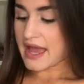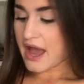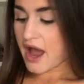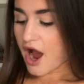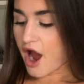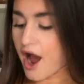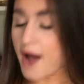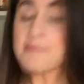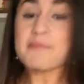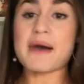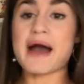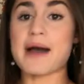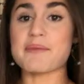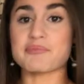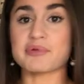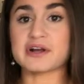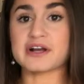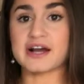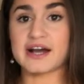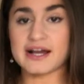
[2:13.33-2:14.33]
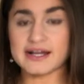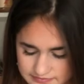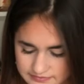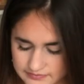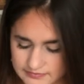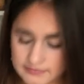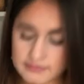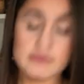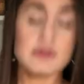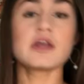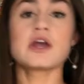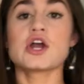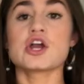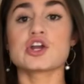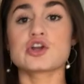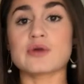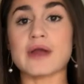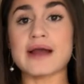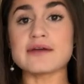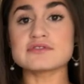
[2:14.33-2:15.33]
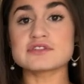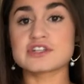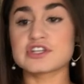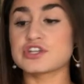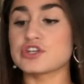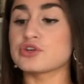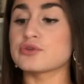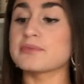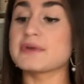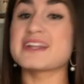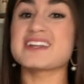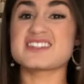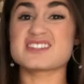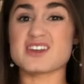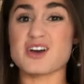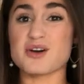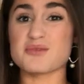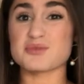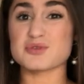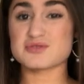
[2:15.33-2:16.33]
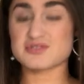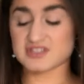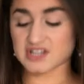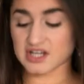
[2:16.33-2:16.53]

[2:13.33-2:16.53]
hot paprika, ground cumin, it's almost